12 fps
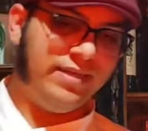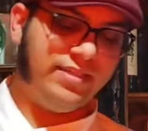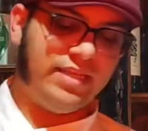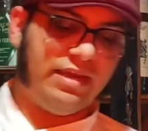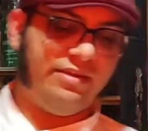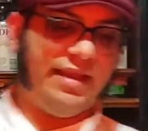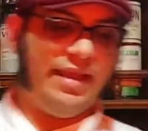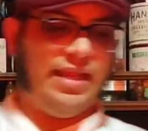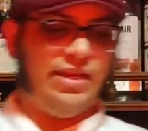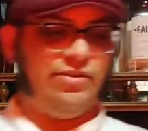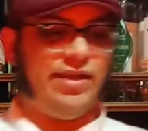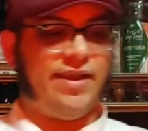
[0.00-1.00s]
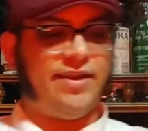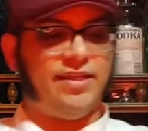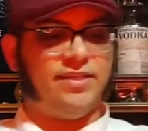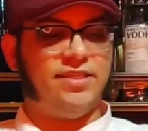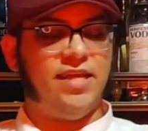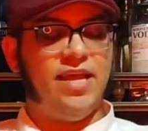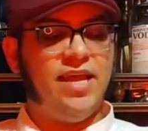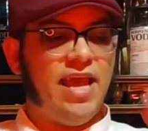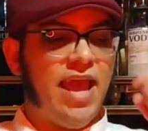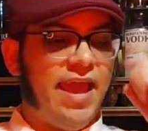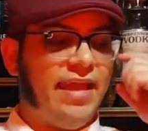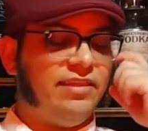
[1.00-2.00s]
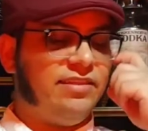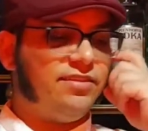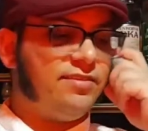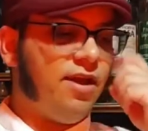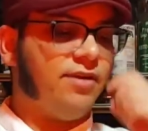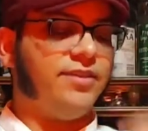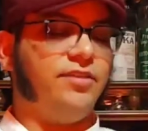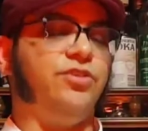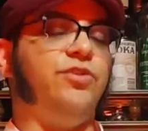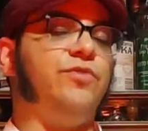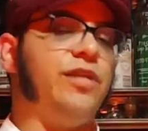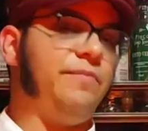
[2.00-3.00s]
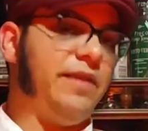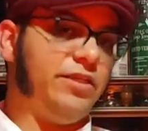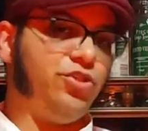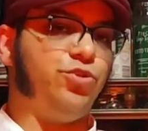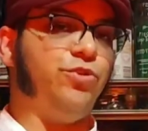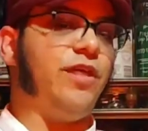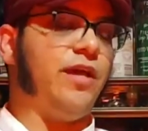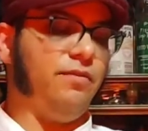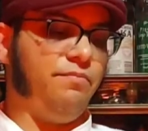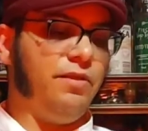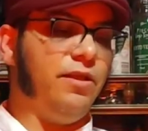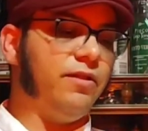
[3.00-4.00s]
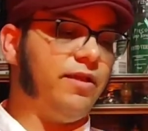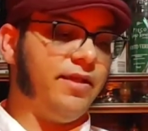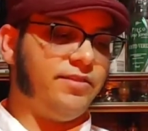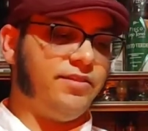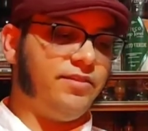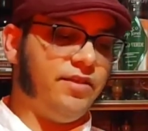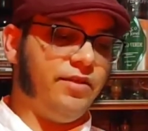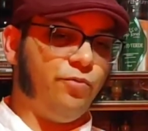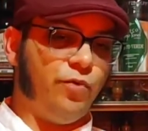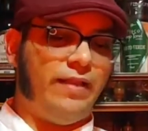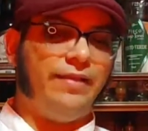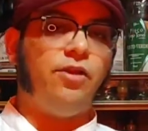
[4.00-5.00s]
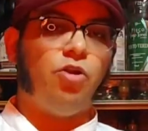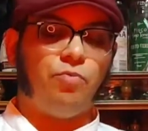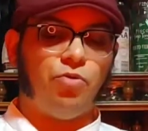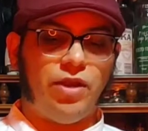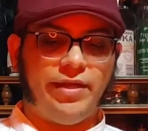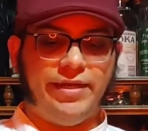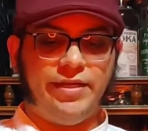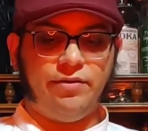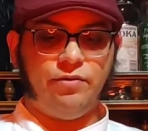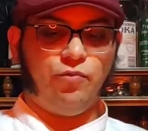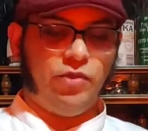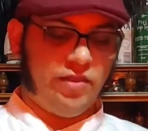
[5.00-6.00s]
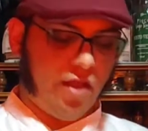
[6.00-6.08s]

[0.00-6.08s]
a dairy ingredient in this cocktail. So you want to make sure that milk is well incorporated with